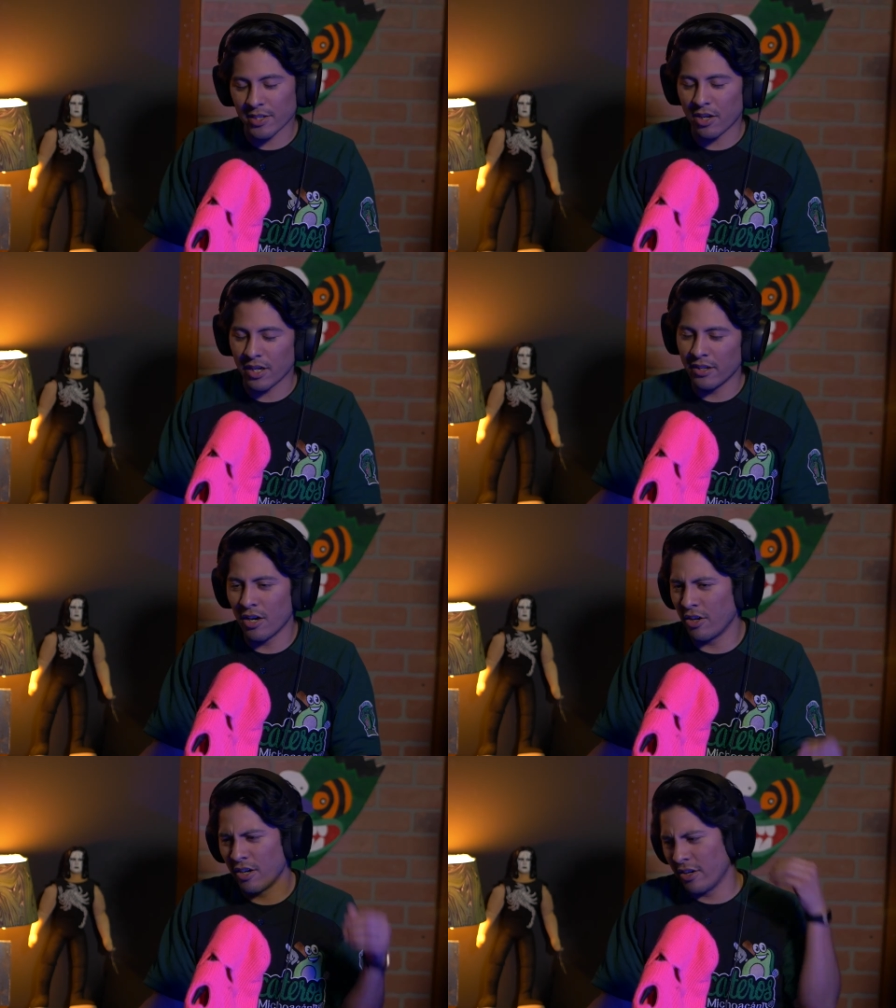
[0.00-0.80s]
a hard.
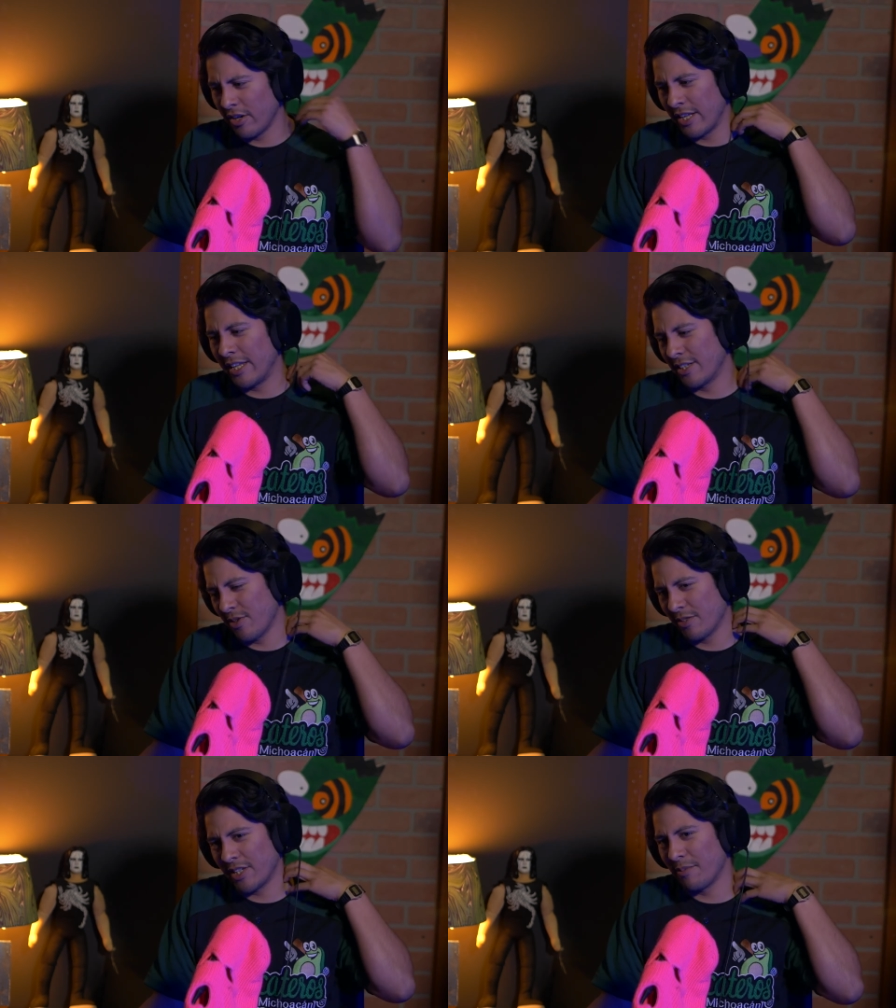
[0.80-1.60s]
No, no, no. And yeah. that's what I
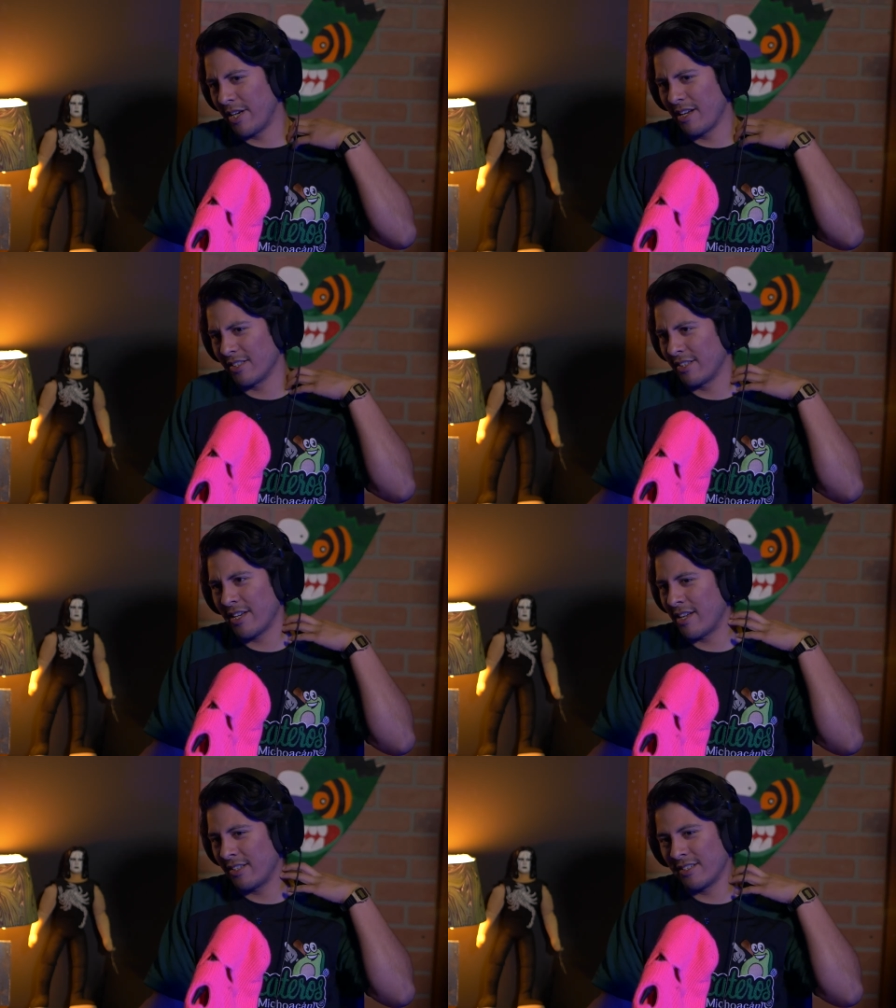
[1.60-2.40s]
was telling my dad. I was like,
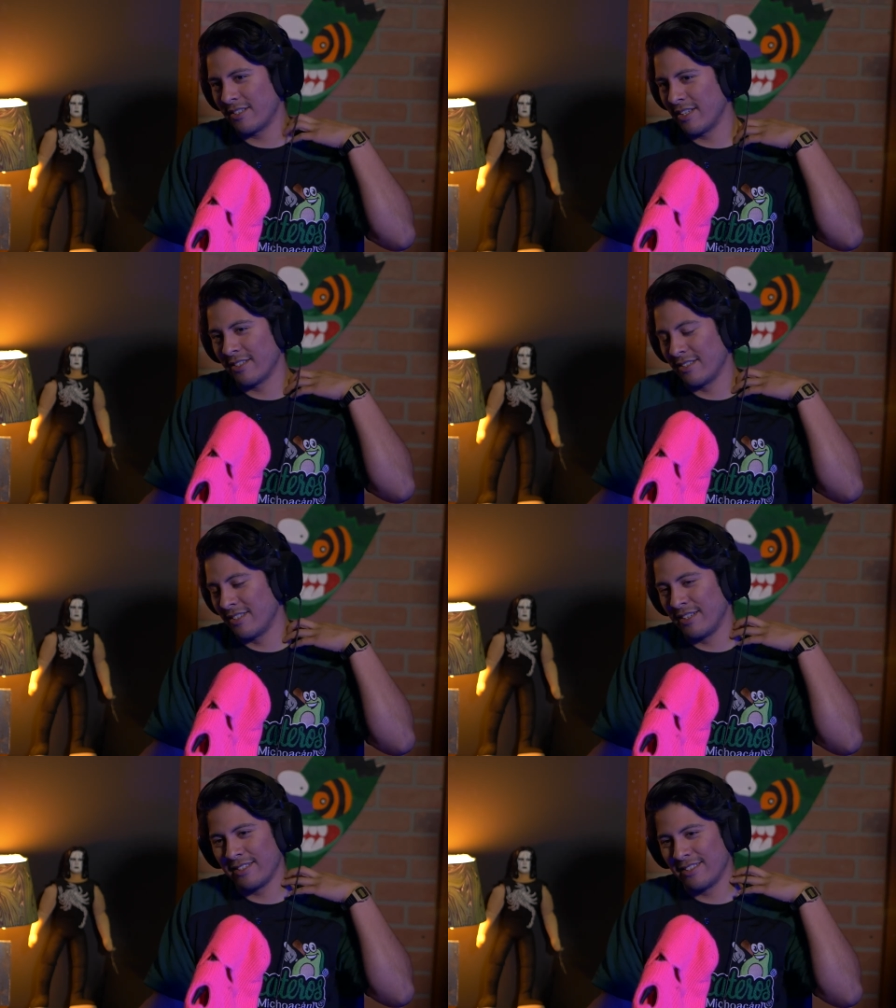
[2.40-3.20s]
Dad, it it,
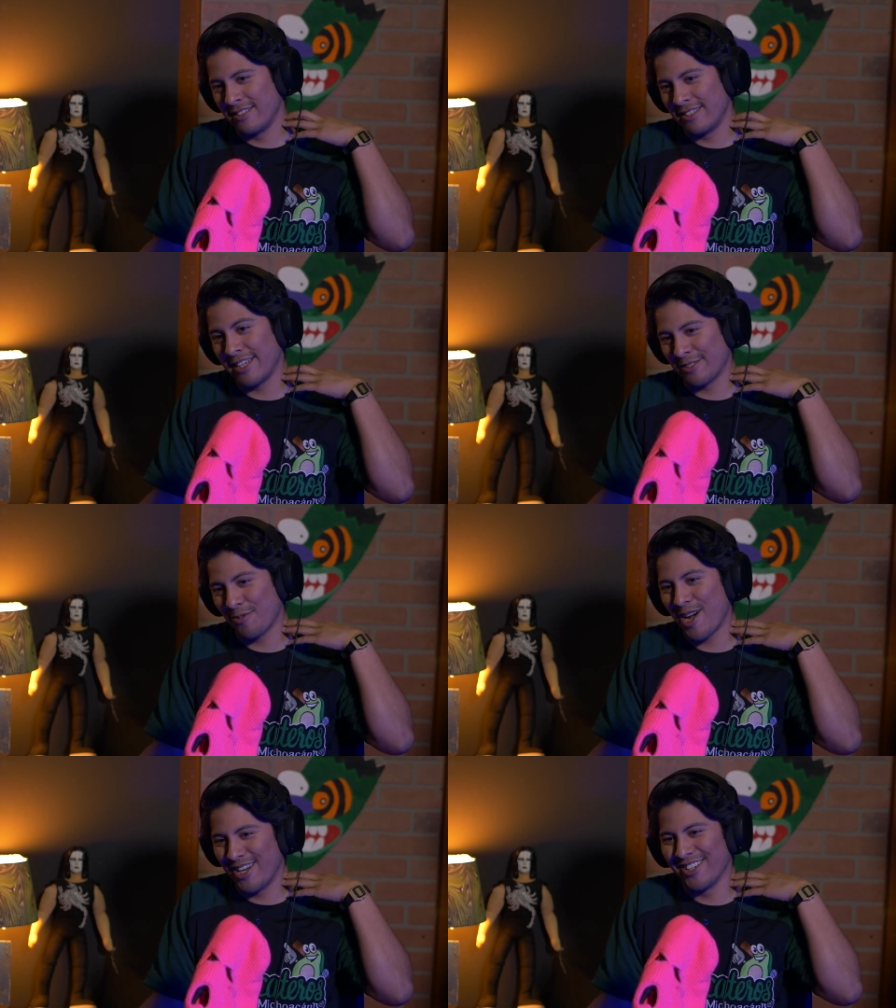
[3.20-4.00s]
it takes a
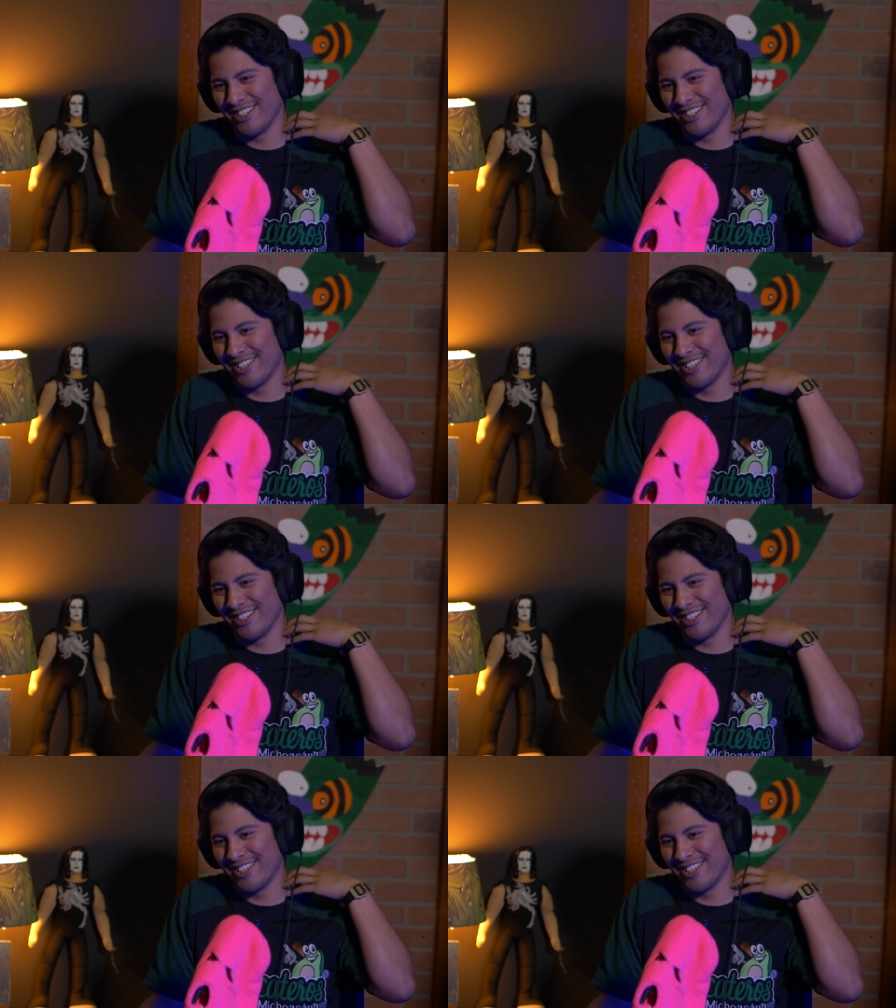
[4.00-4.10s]
while.